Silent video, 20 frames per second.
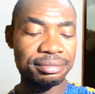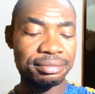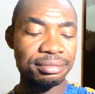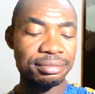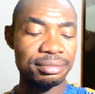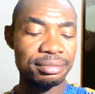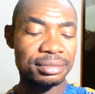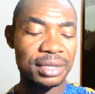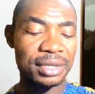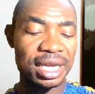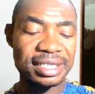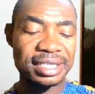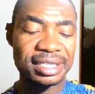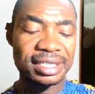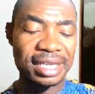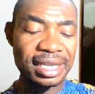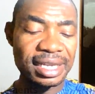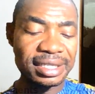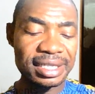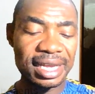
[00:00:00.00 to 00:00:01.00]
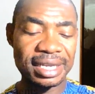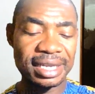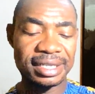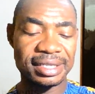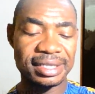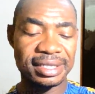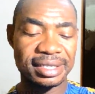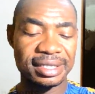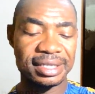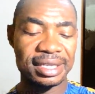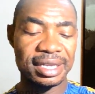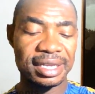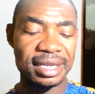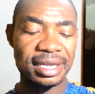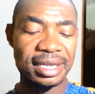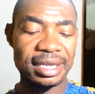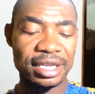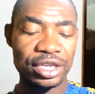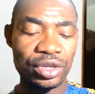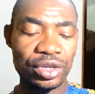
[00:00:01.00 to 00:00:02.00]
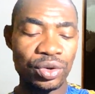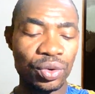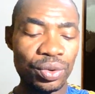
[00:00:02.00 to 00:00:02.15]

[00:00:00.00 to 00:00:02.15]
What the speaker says: a sentence, you know,